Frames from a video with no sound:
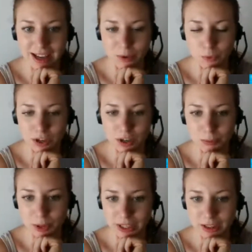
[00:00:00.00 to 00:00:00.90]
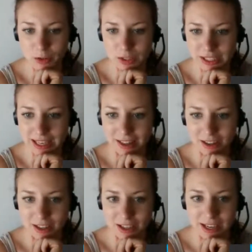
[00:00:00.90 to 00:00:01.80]
And work on putting those
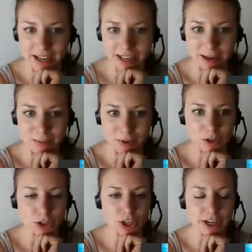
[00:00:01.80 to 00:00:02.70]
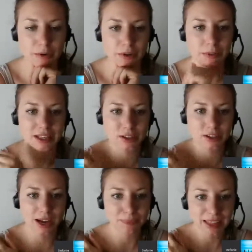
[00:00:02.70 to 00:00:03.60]
together, and I'm going to start here with Mings.
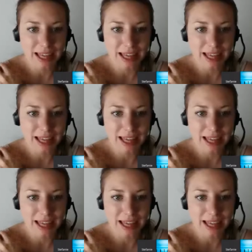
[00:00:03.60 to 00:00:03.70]
Okay,